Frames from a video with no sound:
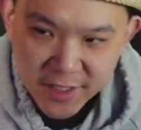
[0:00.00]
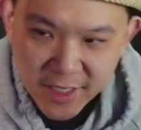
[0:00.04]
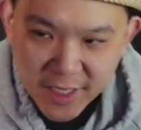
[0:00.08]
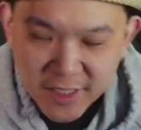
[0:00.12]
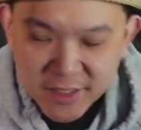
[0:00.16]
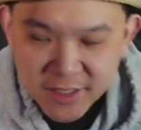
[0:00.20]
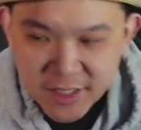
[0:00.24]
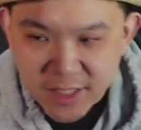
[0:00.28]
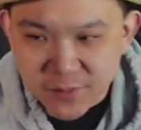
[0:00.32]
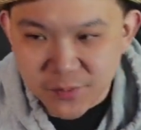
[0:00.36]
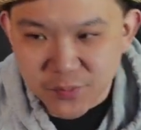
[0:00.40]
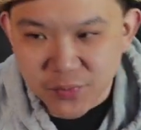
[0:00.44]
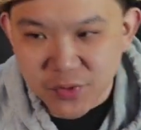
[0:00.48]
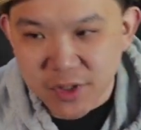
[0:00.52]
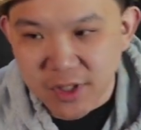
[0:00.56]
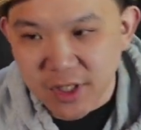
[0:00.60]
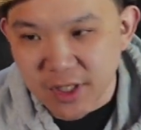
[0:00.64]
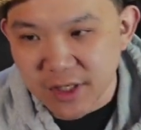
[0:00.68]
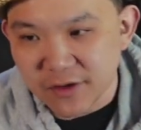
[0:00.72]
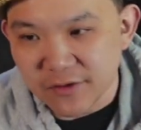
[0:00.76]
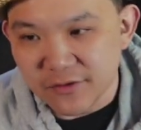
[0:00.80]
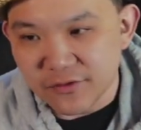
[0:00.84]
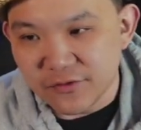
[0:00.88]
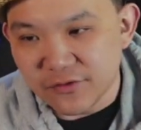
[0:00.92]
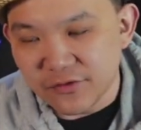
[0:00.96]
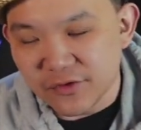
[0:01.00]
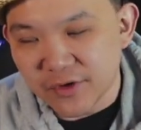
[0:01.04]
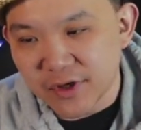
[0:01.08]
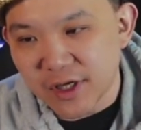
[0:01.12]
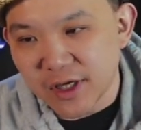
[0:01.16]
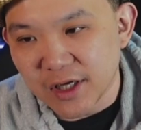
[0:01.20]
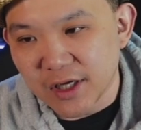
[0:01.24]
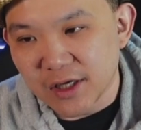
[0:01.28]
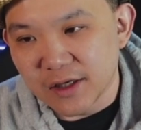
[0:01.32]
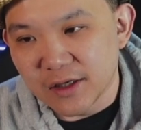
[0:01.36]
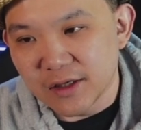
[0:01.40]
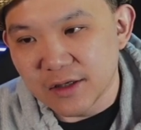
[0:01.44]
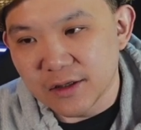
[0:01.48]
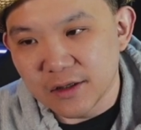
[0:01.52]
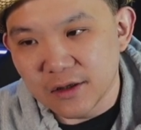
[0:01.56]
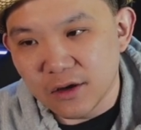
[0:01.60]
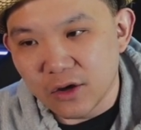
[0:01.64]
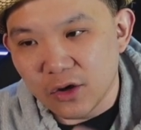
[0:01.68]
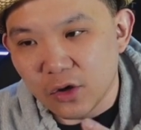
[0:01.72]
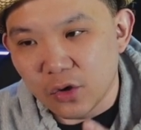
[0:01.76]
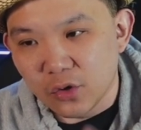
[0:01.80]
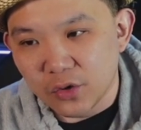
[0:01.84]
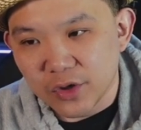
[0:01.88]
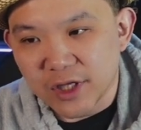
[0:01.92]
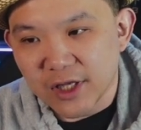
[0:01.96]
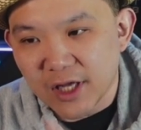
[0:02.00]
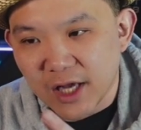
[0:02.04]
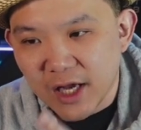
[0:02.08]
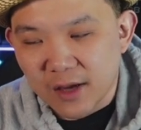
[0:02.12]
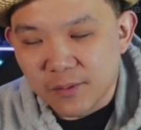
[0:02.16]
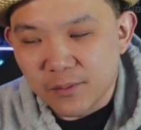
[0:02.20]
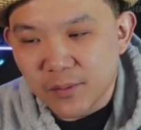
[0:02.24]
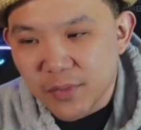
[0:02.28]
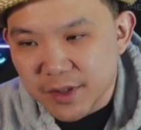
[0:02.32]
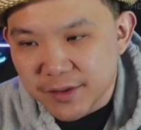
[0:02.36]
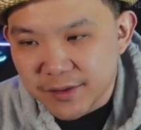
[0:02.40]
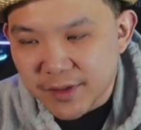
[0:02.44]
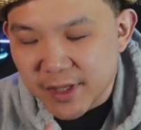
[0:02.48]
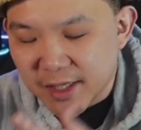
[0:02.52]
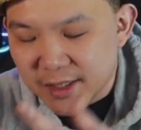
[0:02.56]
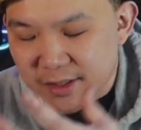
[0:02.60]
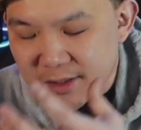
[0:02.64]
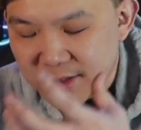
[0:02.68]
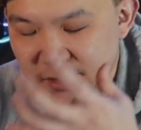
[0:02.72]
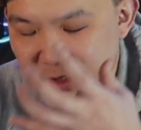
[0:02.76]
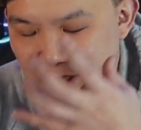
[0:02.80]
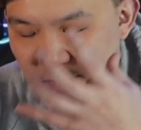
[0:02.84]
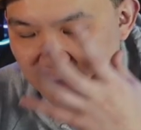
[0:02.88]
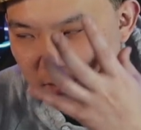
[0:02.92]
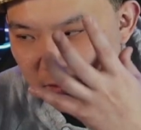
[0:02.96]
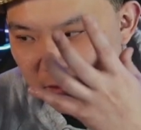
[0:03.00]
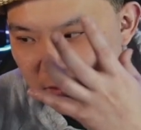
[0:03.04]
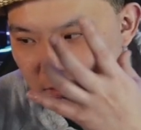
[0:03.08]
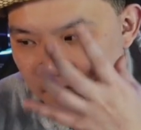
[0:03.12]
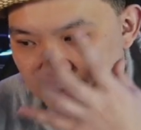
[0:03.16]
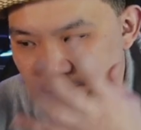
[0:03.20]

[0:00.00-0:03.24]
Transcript: and then put a freaking Oni emblem as a,